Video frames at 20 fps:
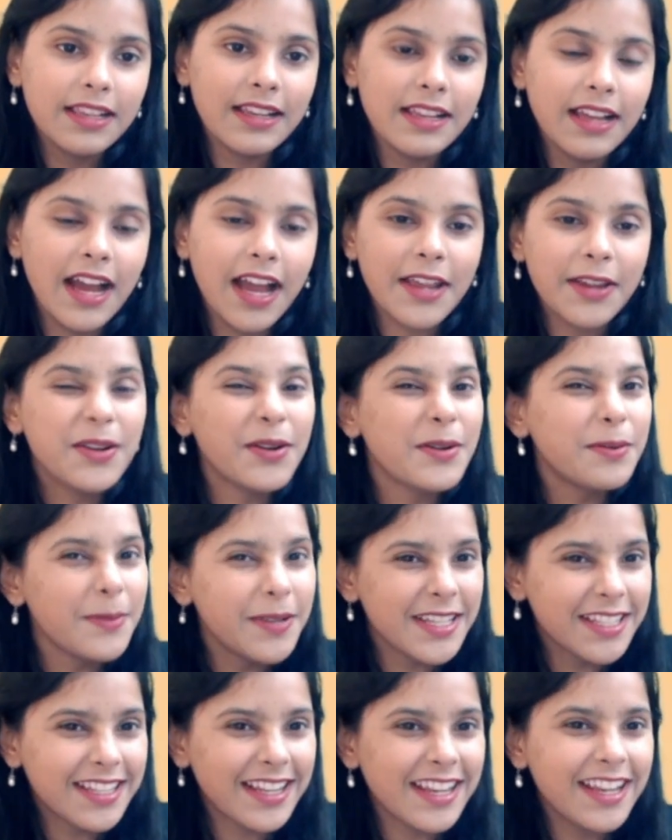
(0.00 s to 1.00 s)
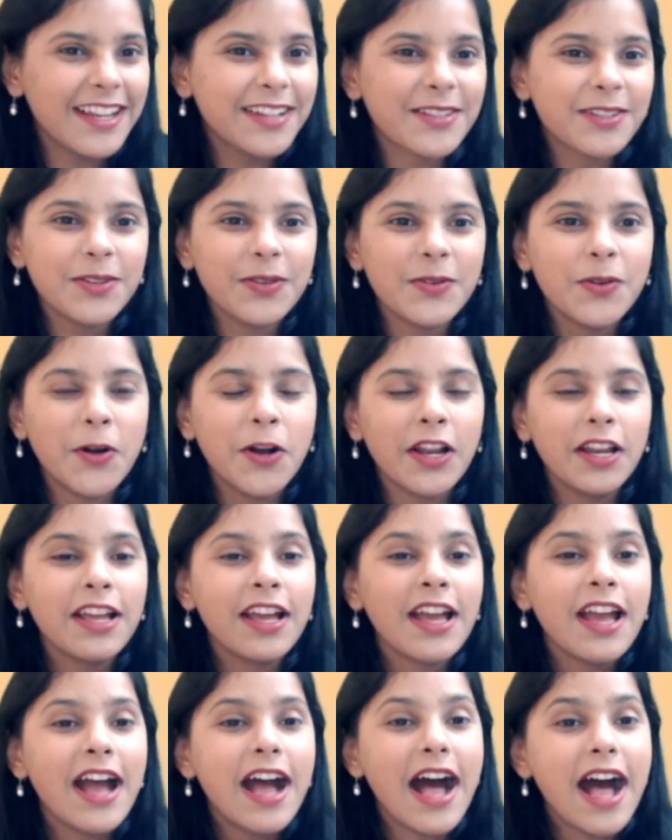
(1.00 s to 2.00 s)
I hope it is clear to you all.
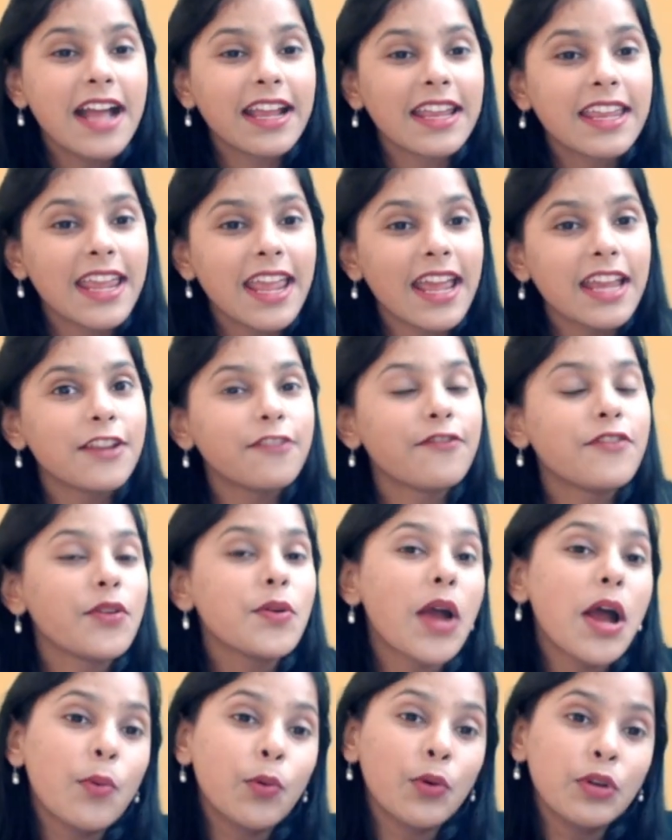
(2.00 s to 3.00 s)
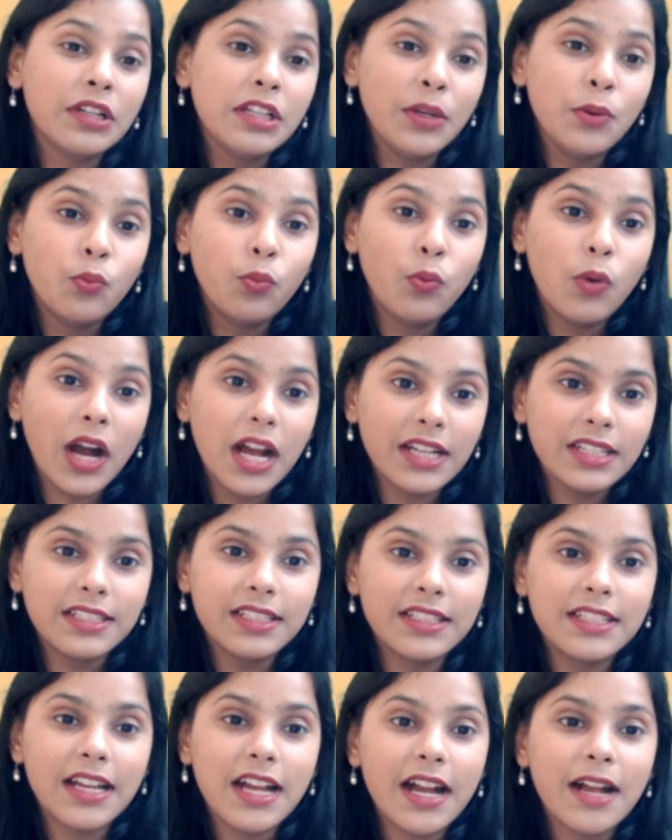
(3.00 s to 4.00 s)
Again, if you have only 1
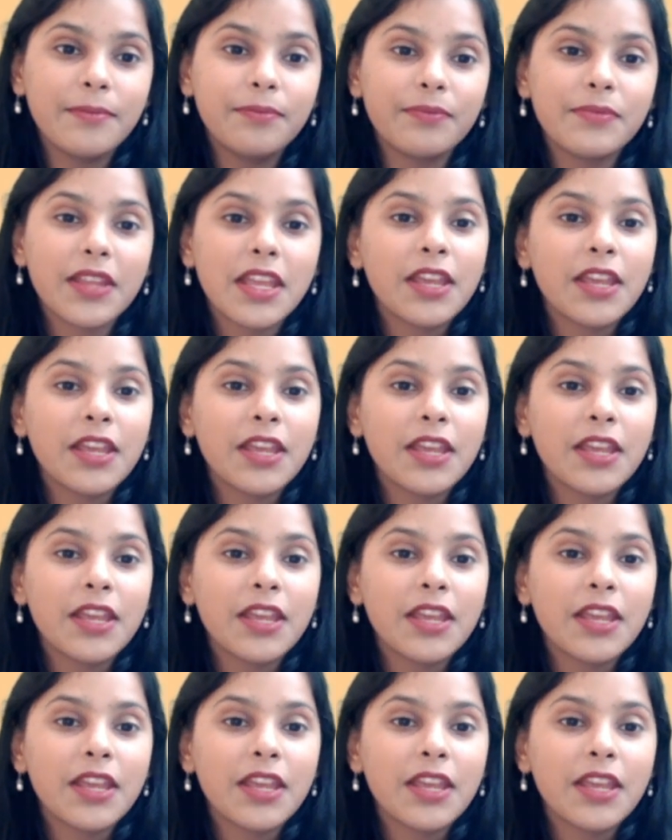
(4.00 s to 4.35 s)
term,